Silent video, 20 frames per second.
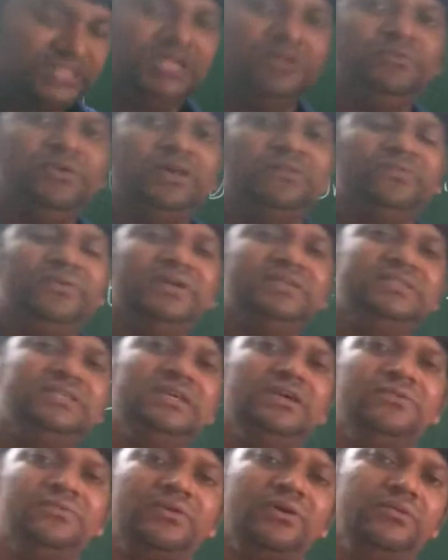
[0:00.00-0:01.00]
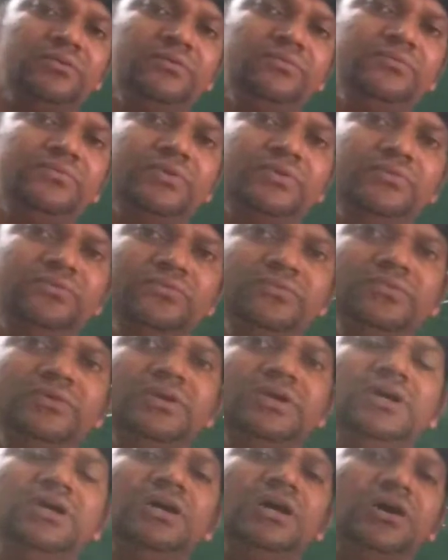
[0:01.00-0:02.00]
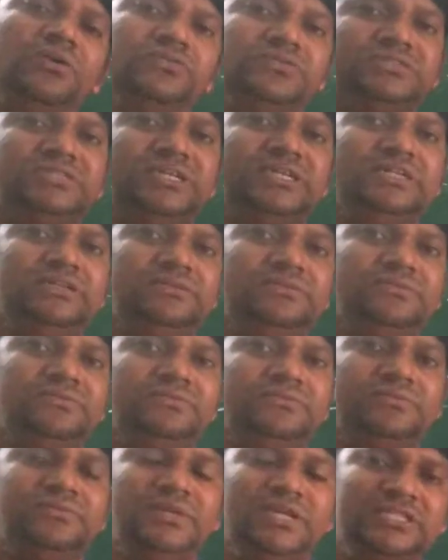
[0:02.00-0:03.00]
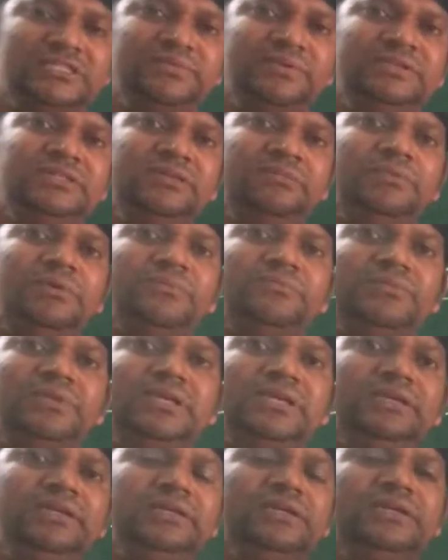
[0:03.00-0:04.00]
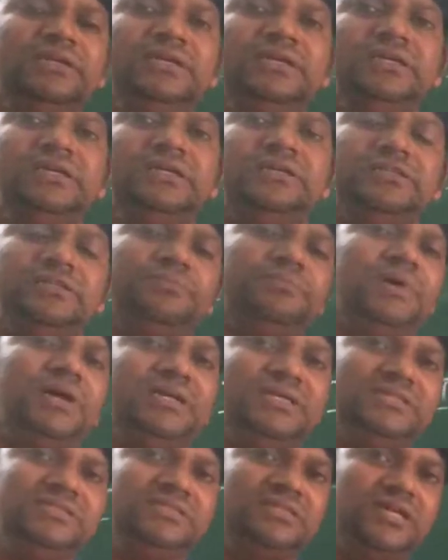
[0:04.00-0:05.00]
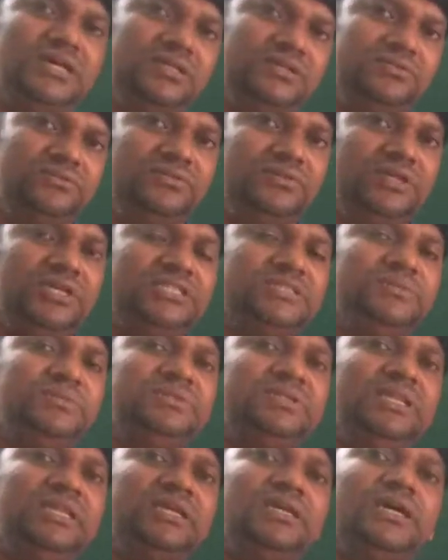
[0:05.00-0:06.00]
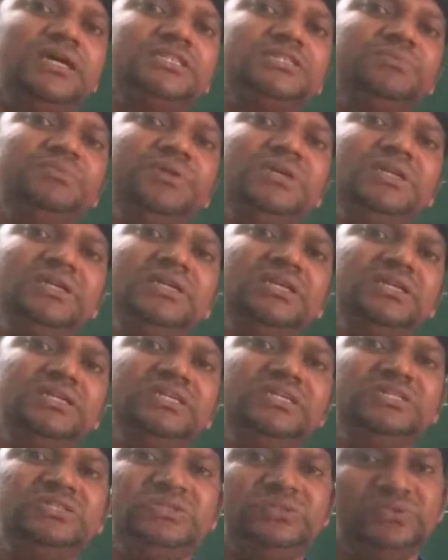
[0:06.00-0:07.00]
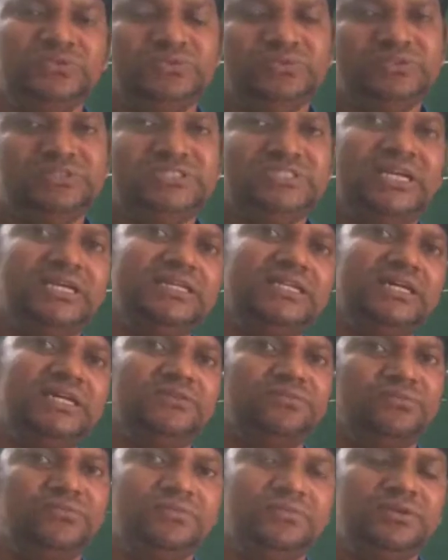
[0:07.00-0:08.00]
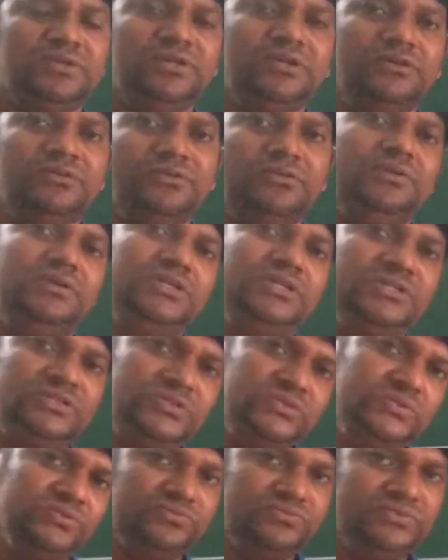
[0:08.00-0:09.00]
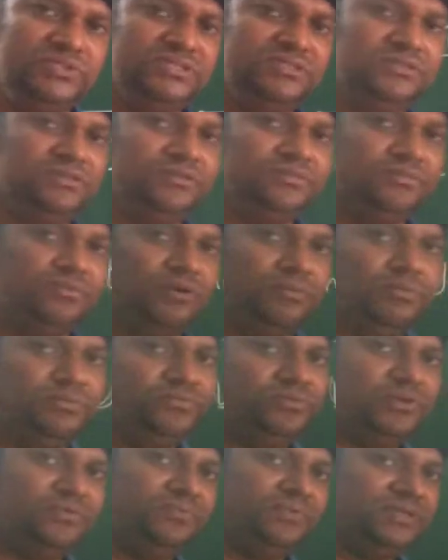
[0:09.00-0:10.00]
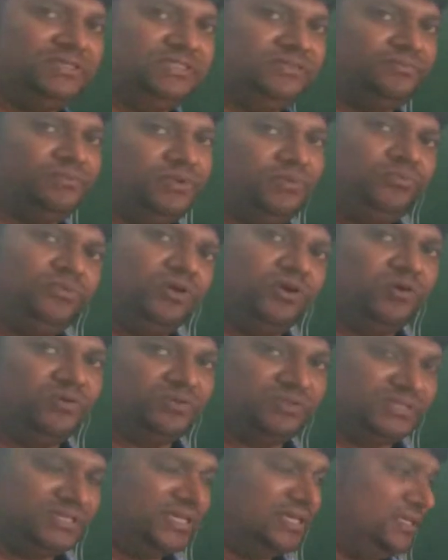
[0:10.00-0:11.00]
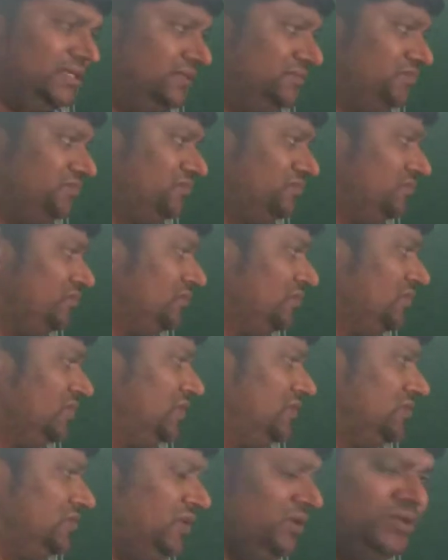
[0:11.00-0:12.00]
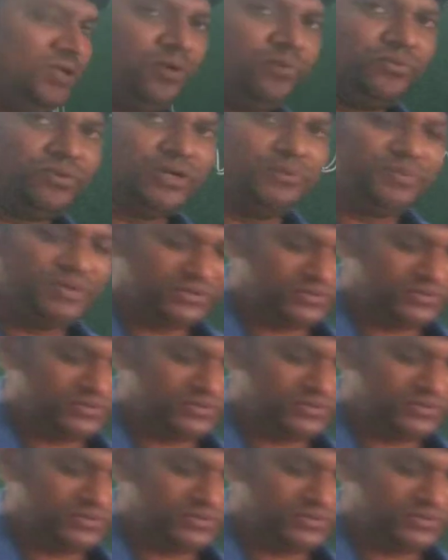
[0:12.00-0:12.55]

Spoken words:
are facing a problem from outside, especially from the Pakistan, especially Kashmir issue, China issue. These are the problems we are facing from outside. So now coming